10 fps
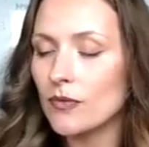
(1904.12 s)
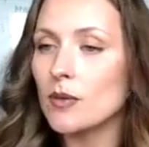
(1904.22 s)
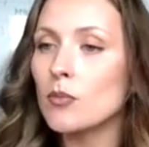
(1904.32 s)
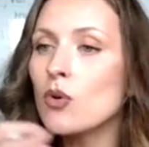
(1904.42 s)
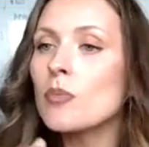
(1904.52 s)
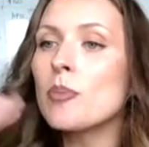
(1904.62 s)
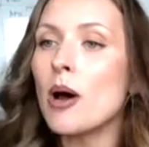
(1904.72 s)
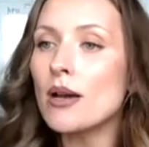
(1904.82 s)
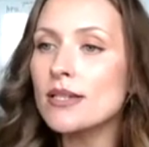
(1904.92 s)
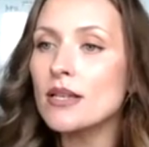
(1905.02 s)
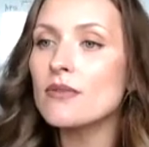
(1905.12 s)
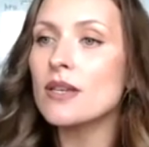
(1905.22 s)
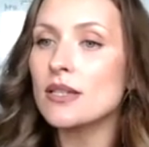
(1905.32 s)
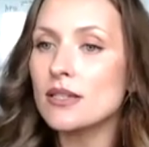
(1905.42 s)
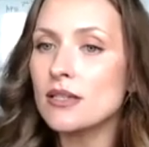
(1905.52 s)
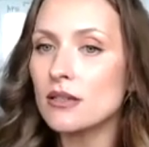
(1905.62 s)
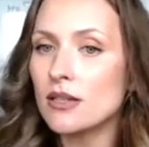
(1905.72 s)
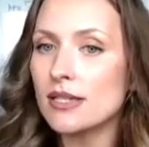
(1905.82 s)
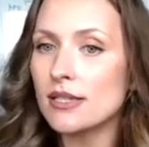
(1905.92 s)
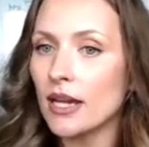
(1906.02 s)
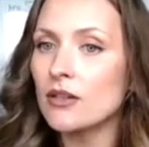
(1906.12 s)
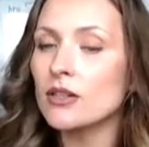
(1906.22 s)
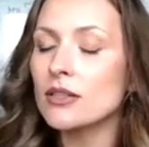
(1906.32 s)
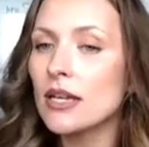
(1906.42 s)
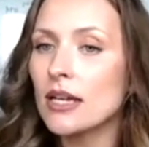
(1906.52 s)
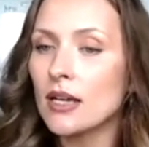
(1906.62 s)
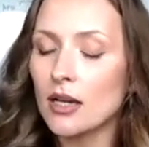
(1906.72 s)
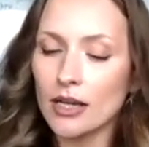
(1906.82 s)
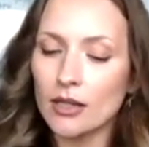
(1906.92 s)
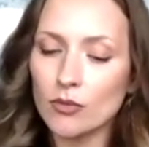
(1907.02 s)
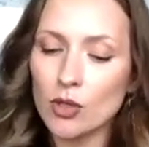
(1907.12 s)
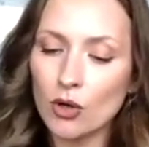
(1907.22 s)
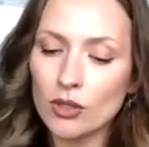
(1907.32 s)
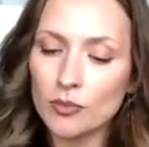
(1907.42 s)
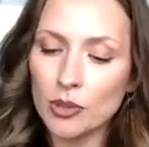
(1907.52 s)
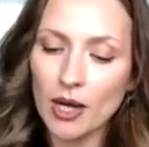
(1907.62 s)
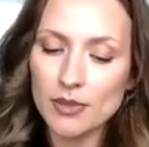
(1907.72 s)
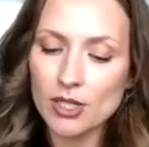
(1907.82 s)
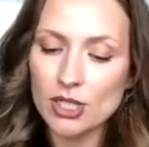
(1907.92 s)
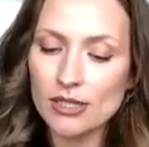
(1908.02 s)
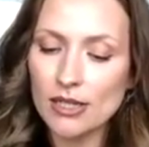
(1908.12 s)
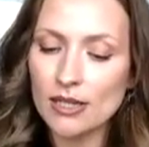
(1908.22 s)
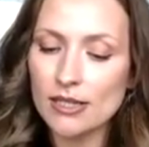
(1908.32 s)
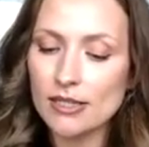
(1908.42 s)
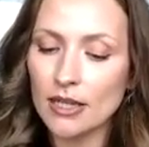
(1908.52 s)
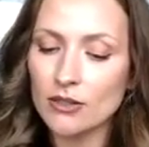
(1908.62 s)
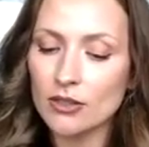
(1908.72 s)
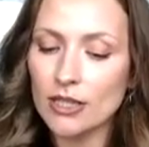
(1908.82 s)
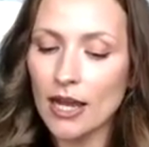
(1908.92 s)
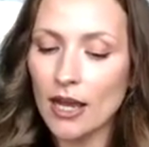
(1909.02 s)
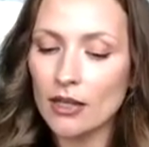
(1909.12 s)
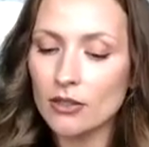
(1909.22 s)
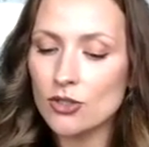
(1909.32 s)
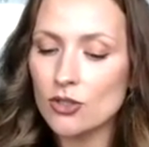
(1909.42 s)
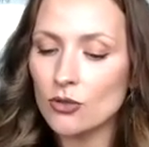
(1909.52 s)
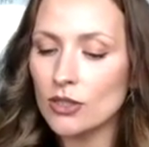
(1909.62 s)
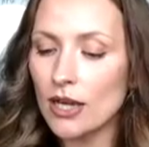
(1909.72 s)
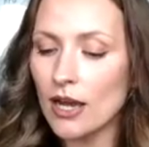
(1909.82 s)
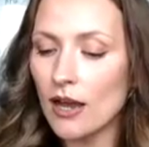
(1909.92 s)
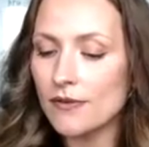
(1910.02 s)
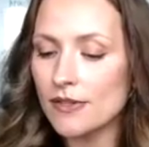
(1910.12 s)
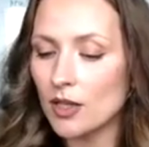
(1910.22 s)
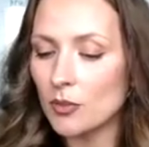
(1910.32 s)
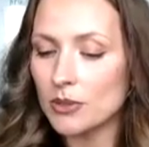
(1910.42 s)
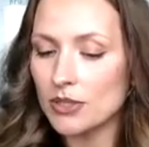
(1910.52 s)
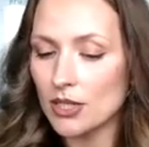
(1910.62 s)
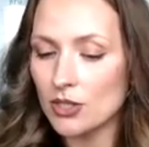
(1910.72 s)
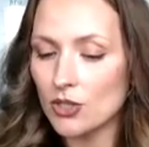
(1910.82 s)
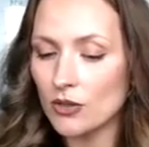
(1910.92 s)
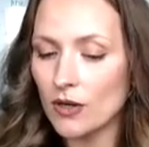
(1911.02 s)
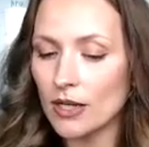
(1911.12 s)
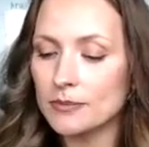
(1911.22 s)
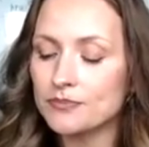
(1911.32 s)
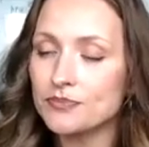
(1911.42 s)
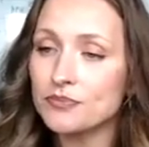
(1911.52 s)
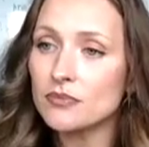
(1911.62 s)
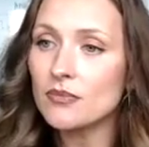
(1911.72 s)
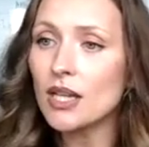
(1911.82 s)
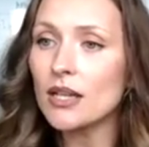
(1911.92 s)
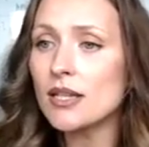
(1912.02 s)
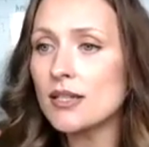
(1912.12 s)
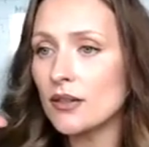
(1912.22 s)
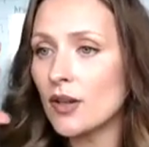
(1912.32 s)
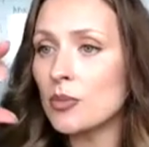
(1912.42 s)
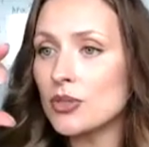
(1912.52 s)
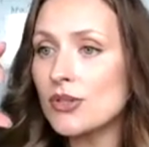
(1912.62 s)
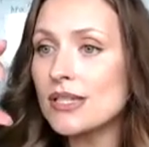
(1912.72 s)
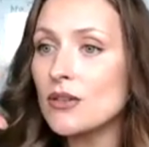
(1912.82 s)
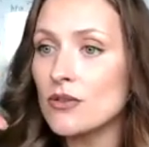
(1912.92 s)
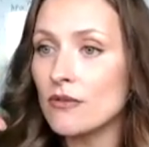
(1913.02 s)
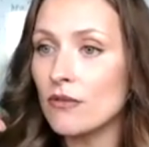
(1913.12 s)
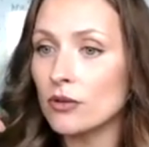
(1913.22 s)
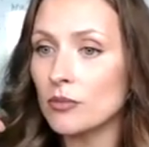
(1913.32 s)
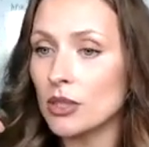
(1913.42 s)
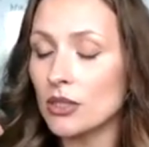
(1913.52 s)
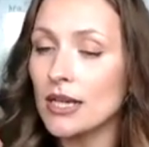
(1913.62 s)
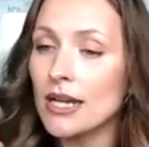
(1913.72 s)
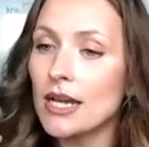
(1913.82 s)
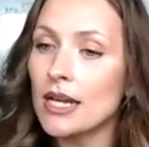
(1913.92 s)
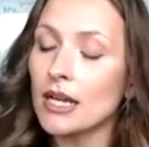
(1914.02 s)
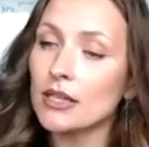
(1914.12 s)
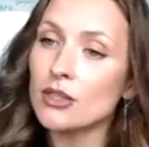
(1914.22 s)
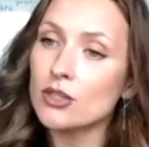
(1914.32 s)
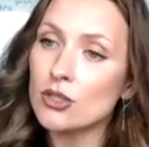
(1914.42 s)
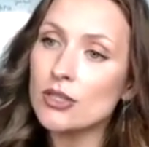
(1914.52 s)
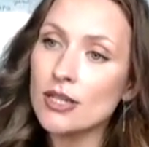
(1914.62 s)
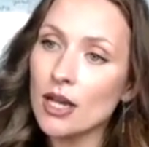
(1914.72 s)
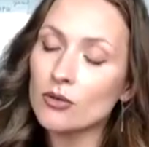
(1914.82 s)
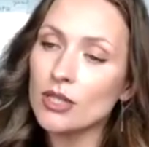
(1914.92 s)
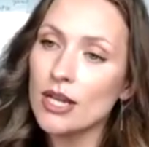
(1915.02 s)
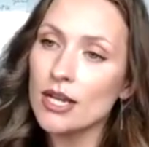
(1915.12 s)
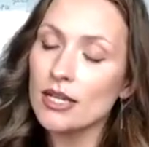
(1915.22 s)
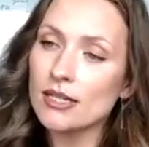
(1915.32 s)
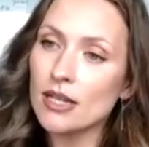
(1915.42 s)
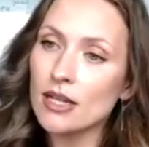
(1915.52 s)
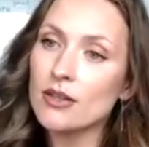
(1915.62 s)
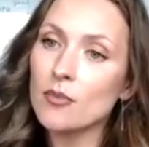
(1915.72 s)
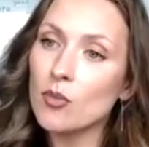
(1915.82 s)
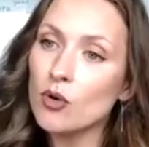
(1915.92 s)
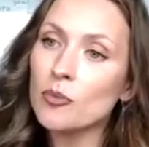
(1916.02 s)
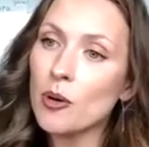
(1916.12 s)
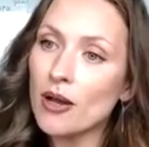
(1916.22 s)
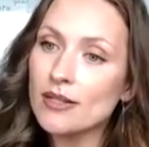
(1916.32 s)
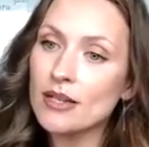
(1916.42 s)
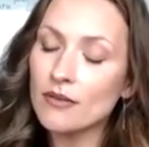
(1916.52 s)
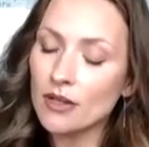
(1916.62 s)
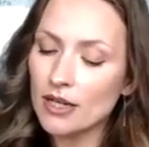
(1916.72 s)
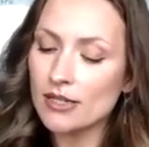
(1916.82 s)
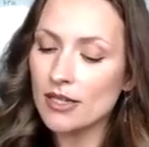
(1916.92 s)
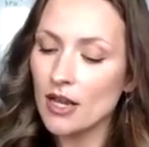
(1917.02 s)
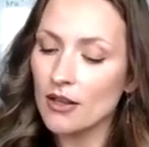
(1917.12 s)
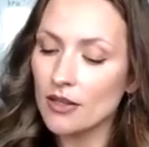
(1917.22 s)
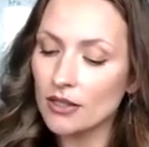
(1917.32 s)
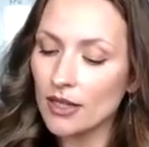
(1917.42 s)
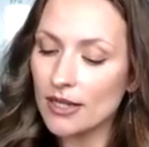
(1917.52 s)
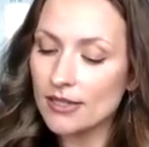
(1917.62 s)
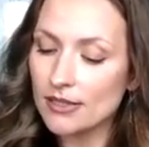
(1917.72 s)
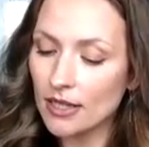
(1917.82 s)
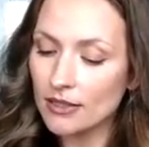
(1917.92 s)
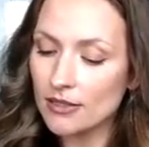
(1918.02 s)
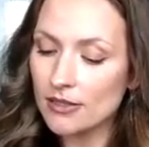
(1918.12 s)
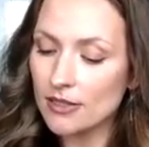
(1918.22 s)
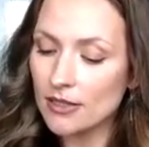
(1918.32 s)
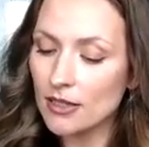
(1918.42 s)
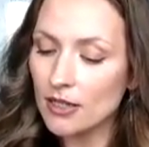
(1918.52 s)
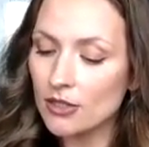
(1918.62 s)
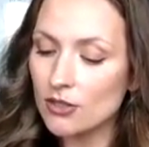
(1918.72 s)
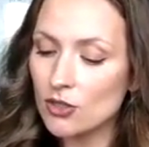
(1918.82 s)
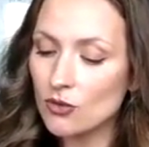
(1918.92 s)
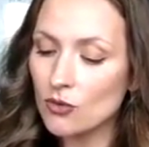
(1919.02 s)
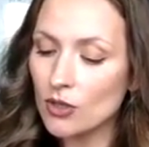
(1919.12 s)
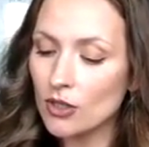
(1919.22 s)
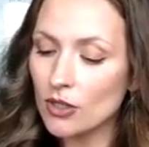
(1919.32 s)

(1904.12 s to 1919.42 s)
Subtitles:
The more positive this, the standard, and we call it, perhaps I shall say, the standard electrode half cell potential, right? That's the number you see on the voltmeter. And it turns out is that the more positive it is, the less tendency to